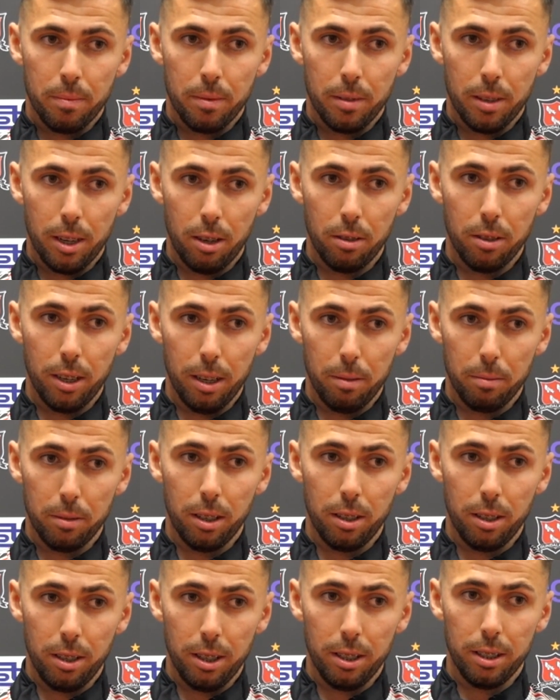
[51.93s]
I'm
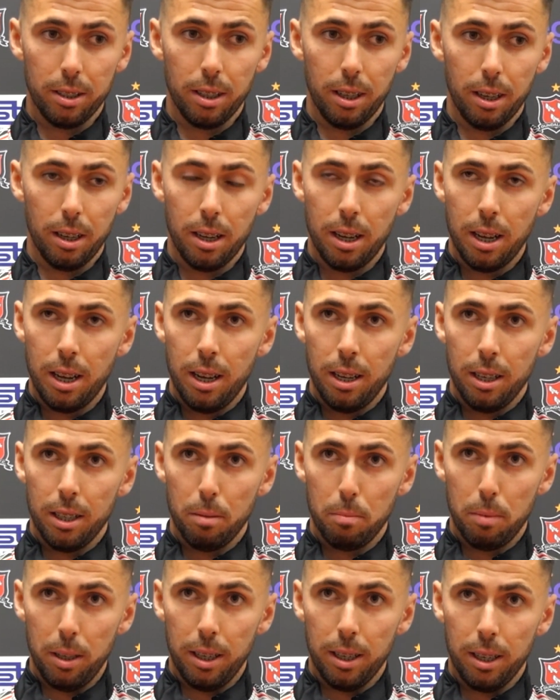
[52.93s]
delighted
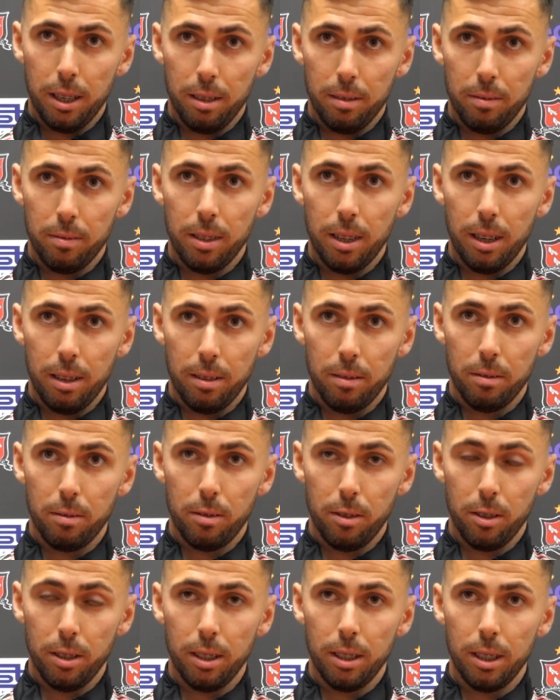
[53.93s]
to be here and
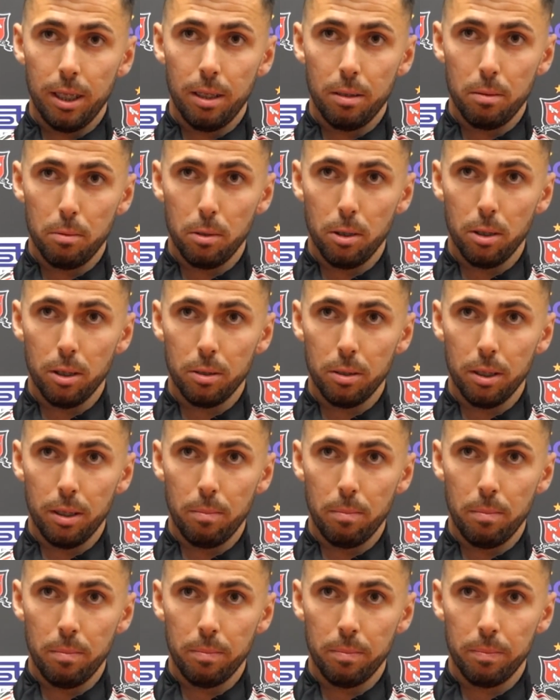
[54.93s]
finally work with him.